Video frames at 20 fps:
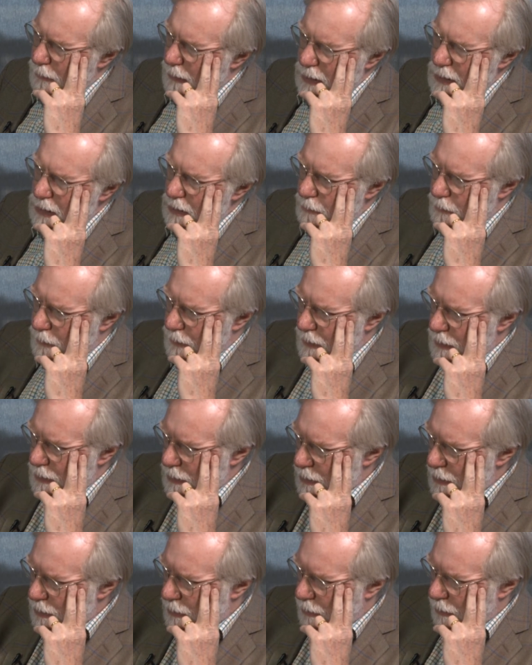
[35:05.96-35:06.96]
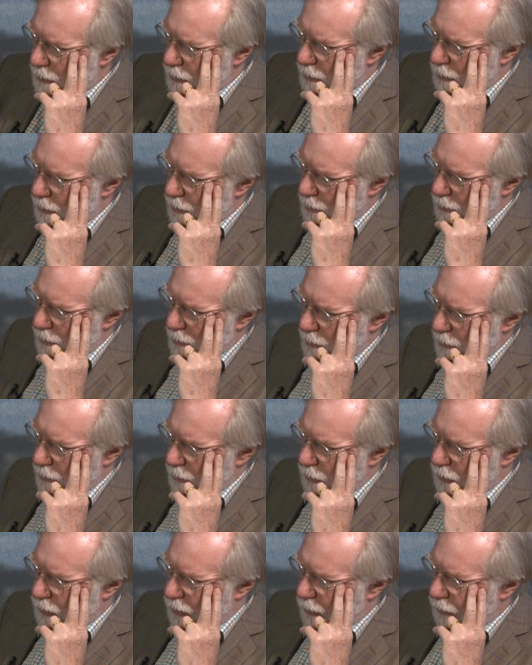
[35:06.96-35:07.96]
may be
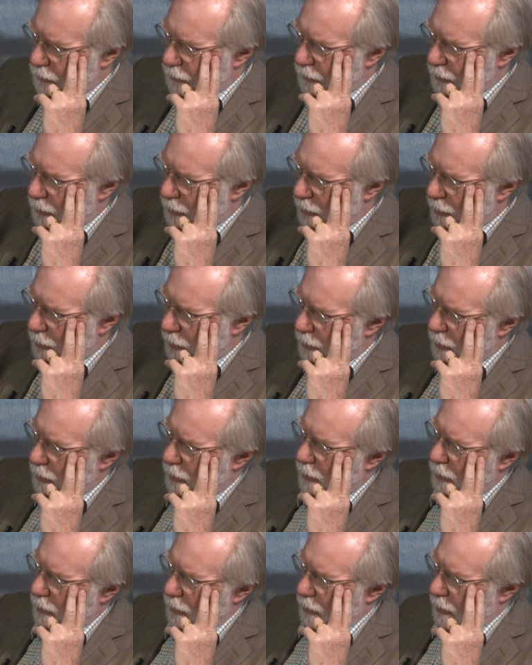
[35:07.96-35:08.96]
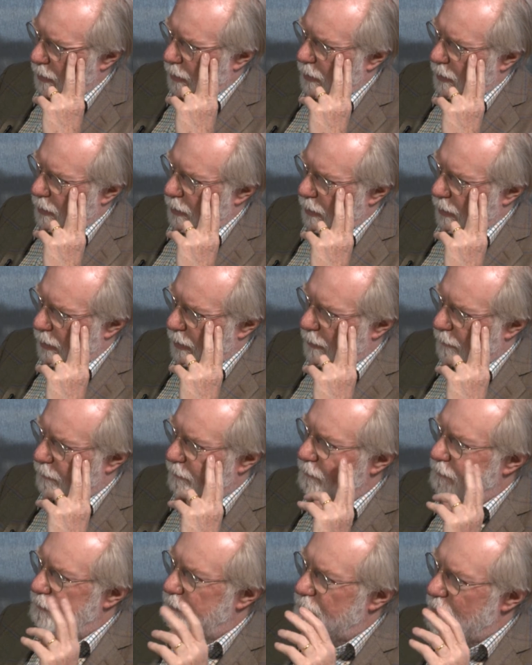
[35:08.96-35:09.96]
just a
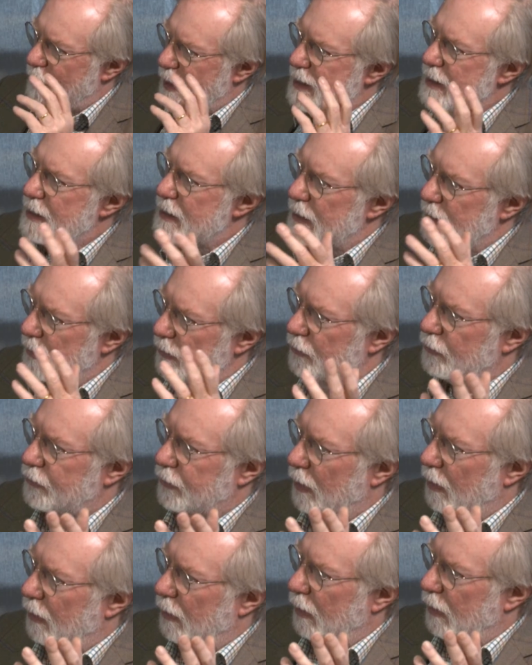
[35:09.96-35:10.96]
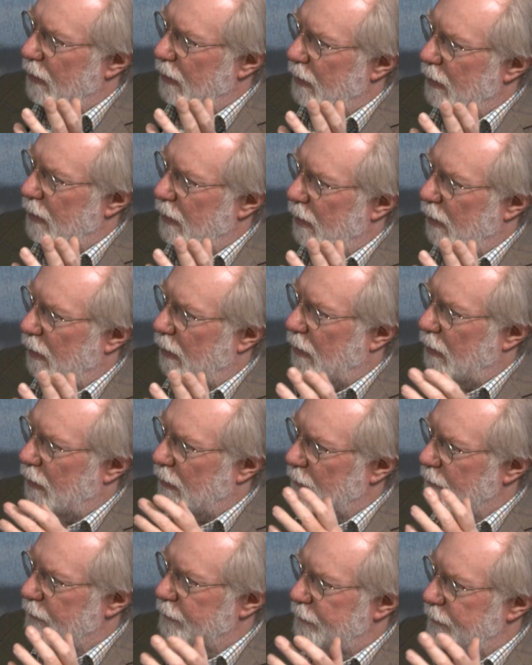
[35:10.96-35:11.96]
phase
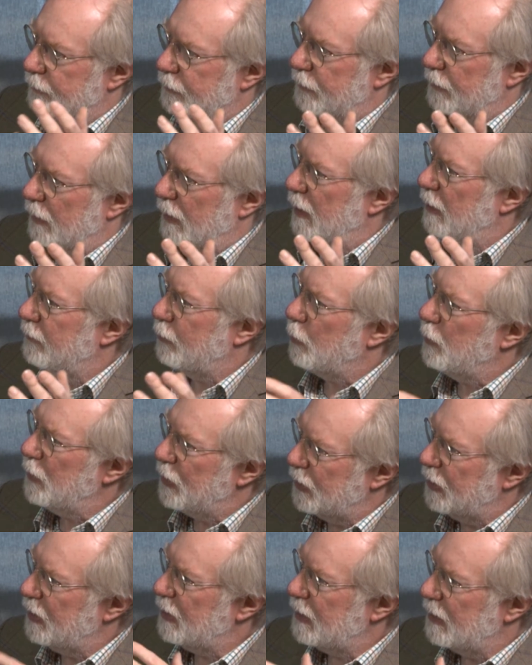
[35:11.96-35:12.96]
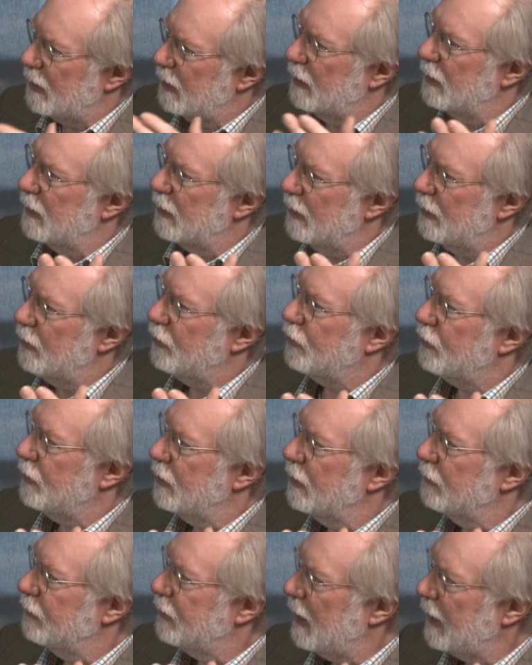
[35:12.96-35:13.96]
of a particular
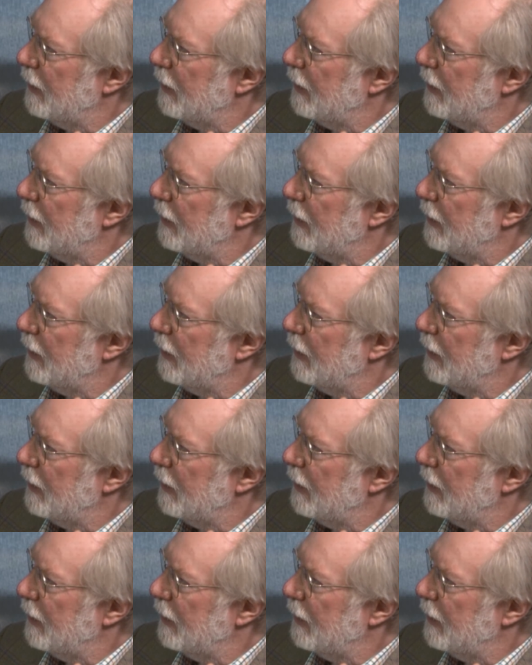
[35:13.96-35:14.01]
history of